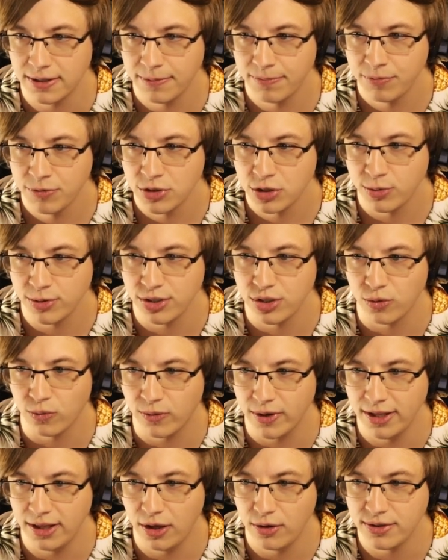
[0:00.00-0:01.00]
So we can do
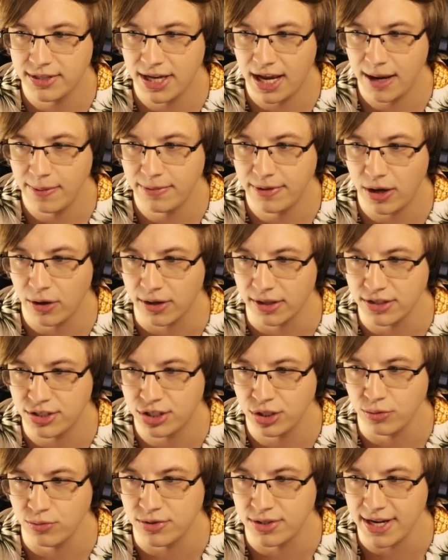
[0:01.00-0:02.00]
reload time. Okay, let's
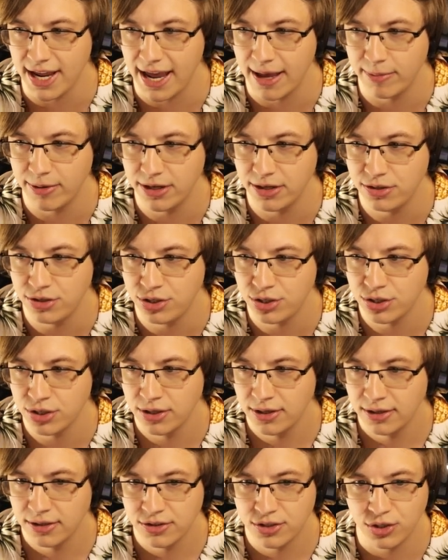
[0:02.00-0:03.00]
do damage.
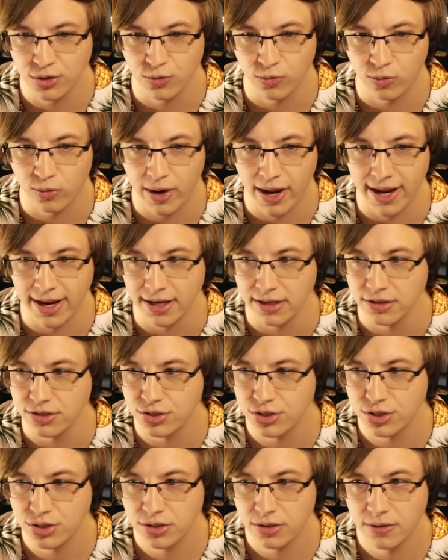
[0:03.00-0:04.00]
Let's do
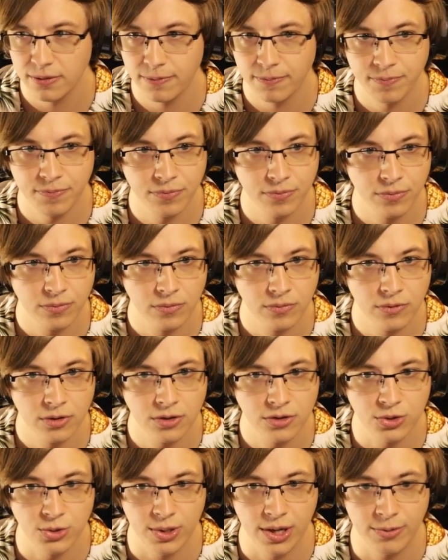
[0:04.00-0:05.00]
range.
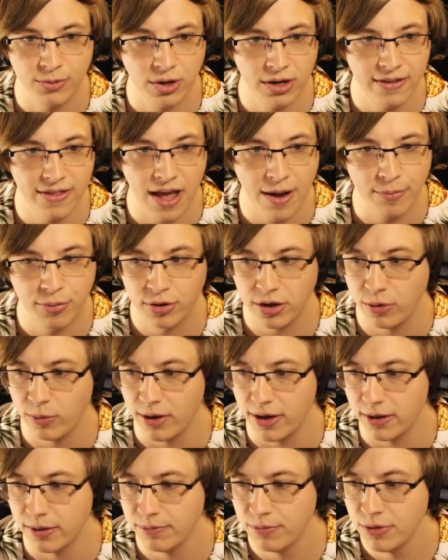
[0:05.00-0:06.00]
So we upgraded that pretty
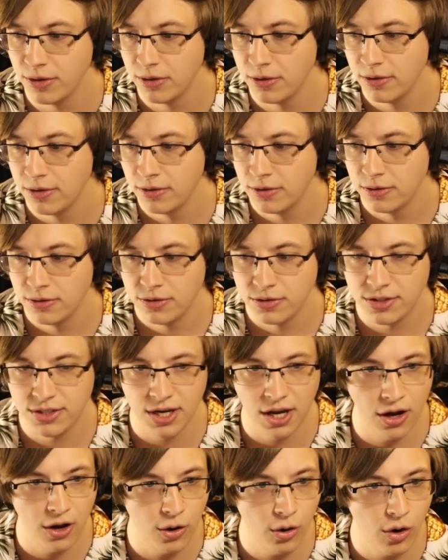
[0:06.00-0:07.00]
well.
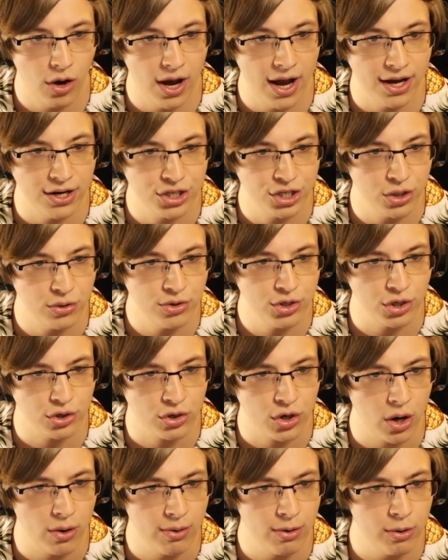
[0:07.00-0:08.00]
So uh, shows your
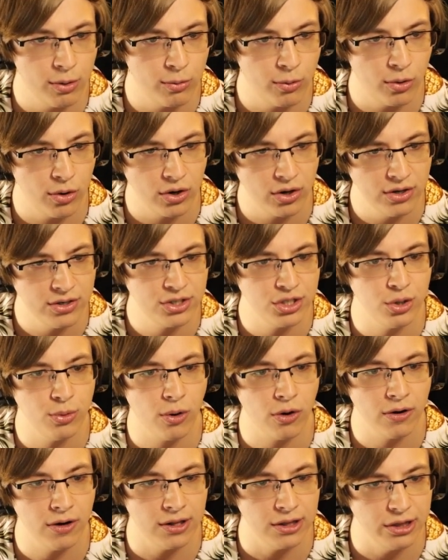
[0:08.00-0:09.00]
current rewards. You
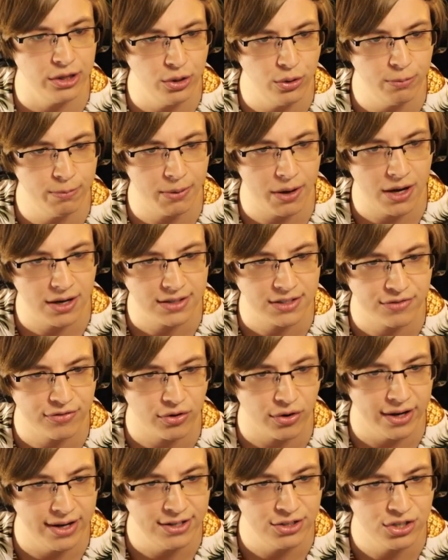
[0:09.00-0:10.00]
earn a loot box
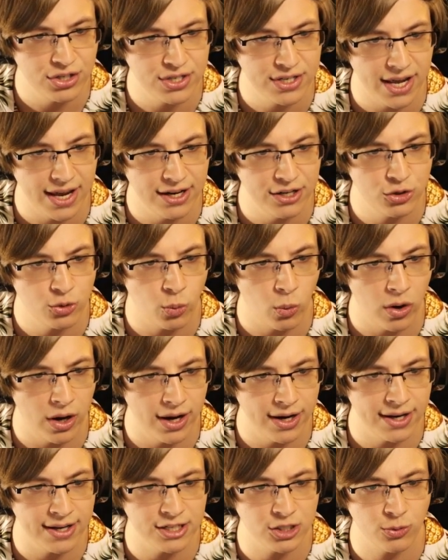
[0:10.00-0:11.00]
for each stage
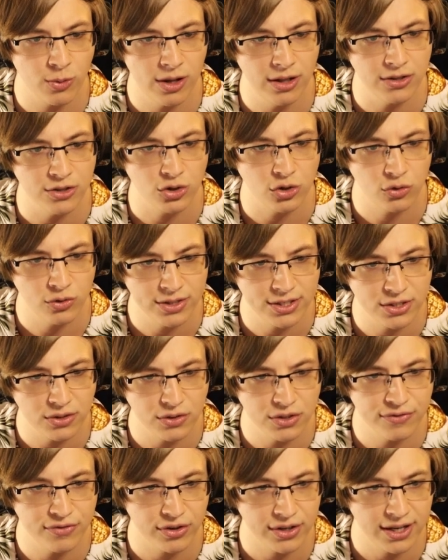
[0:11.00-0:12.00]
one, as well as
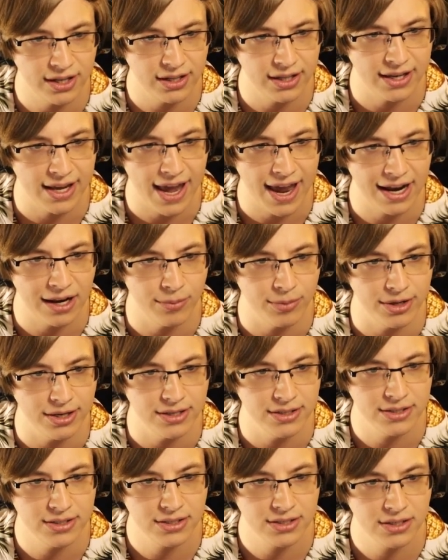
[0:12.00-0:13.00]
crystals for killing
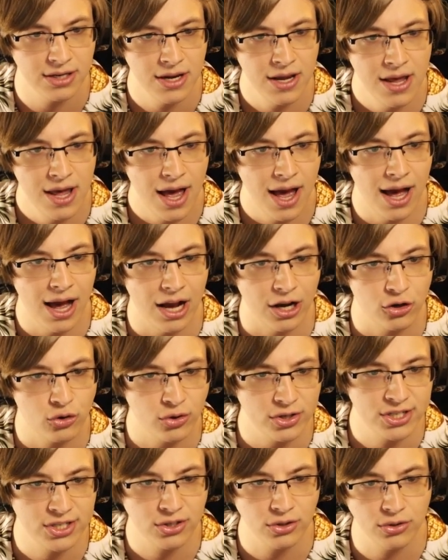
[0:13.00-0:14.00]
enemies. Uh,
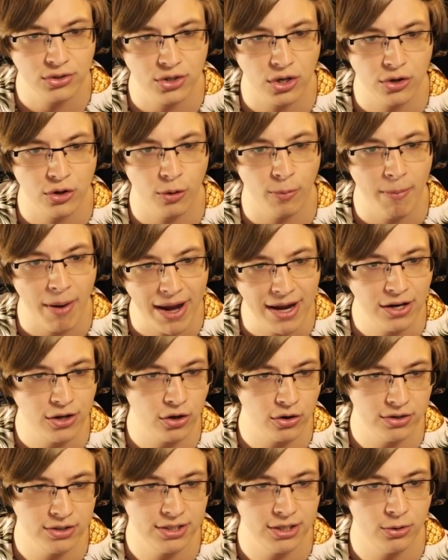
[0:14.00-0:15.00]
crystals are your main
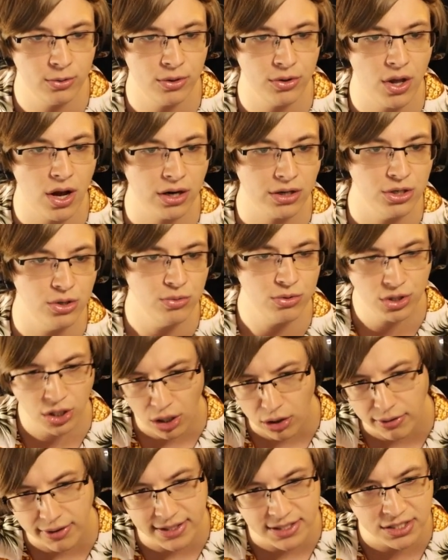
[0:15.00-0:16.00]
currency to unlock new
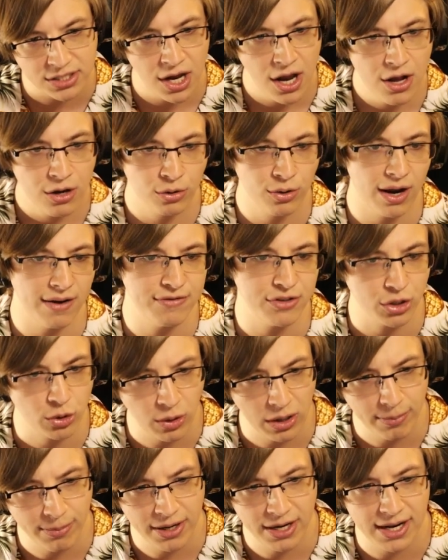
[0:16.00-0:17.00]
turrets, craft
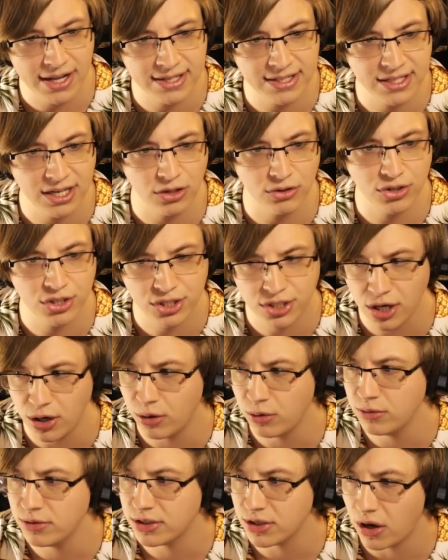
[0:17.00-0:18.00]
equipment, and sell
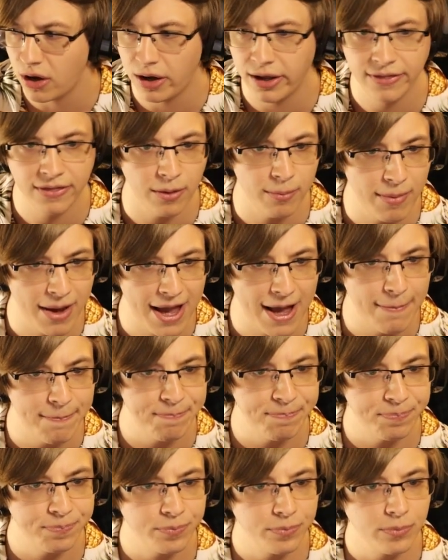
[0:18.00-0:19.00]
stones on the map.
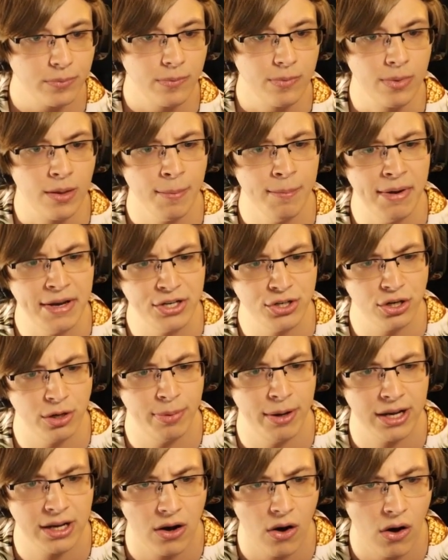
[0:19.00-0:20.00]
Make sure to
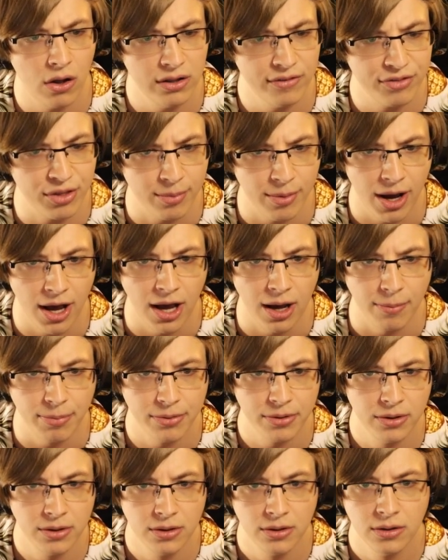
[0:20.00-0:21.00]
pick all of them up.
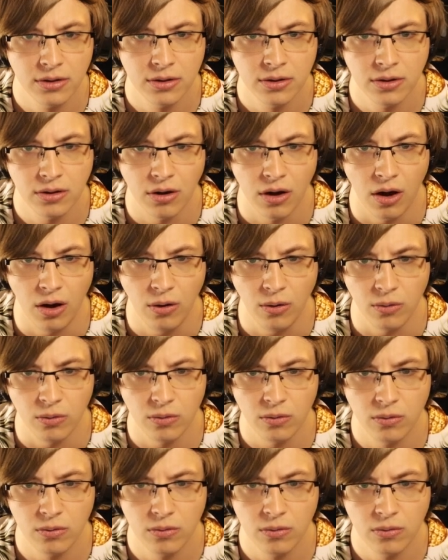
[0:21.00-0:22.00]
Oh.
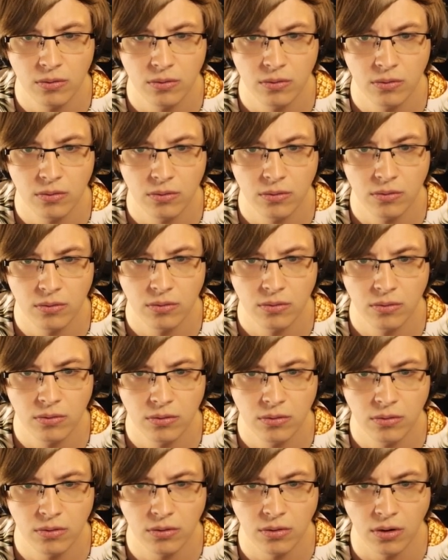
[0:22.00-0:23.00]

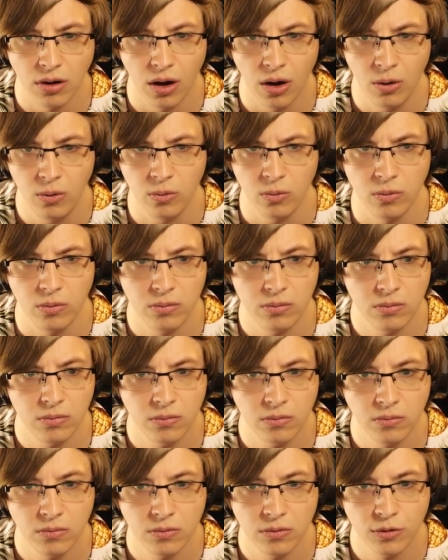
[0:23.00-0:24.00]
Oh.
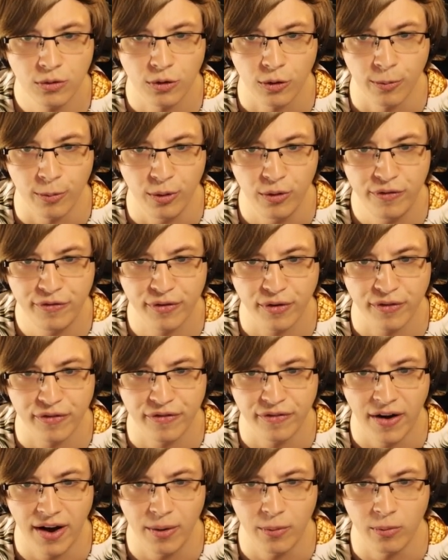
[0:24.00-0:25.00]
Remove for
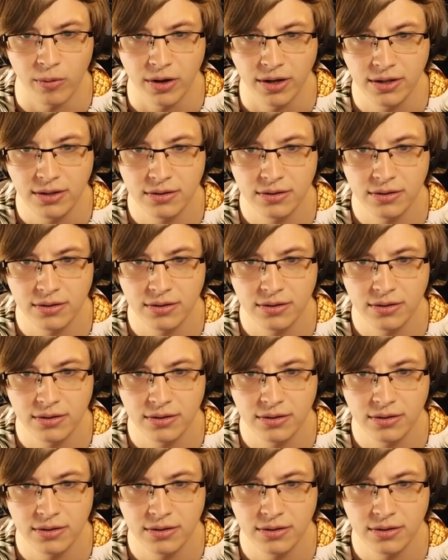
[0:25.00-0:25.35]
what?